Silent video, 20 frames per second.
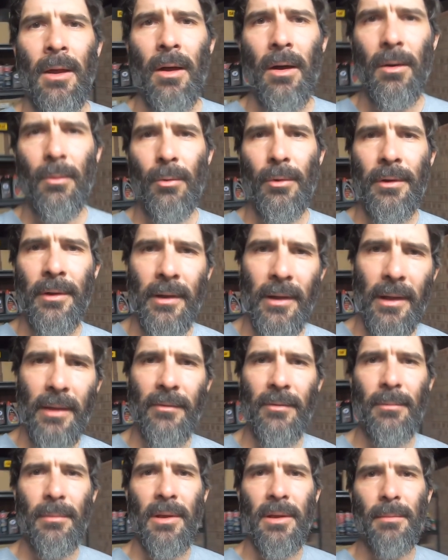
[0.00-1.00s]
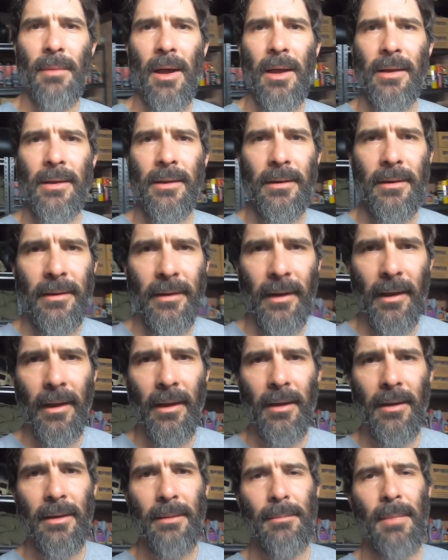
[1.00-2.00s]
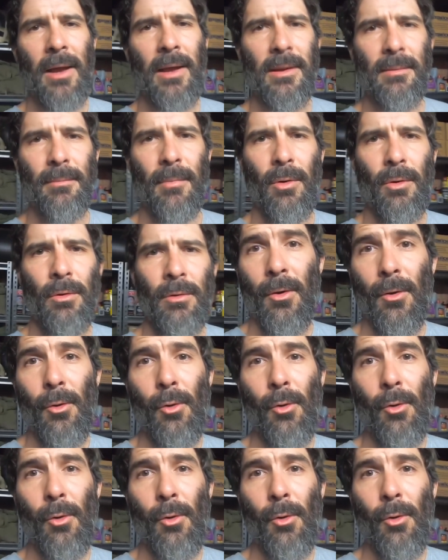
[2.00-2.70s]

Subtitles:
I wouldn't even be making more.